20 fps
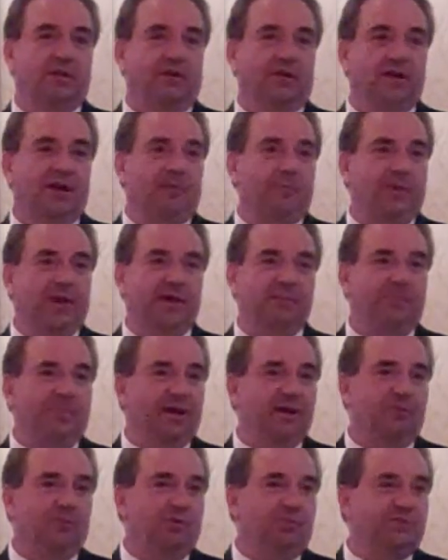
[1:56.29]
they're not paying
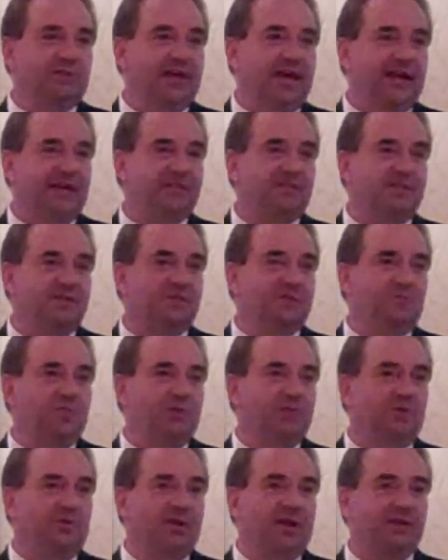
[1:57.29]
payroll taxes, and
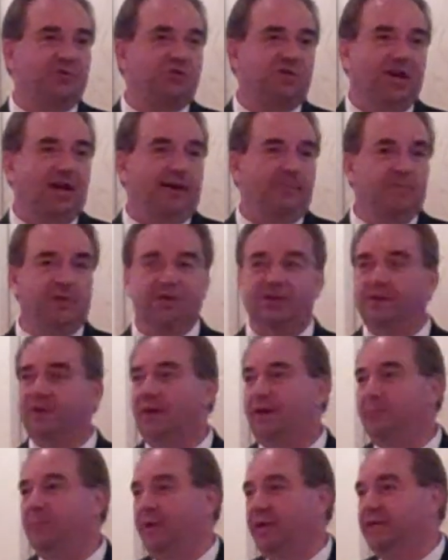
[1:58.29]
when they're not shopping, they're
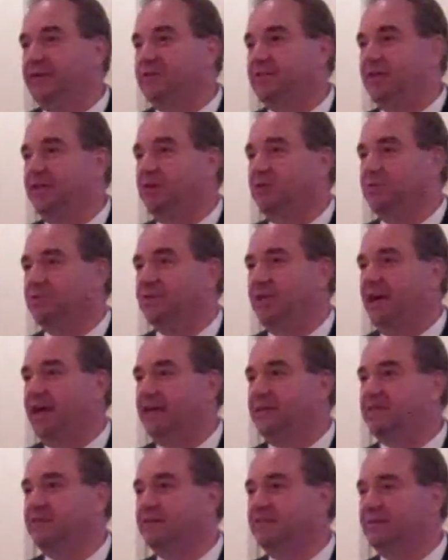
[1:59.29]
not paying sales
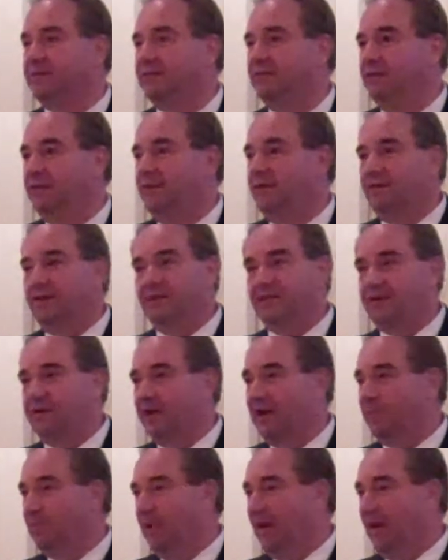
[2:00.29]
taxes, and they're not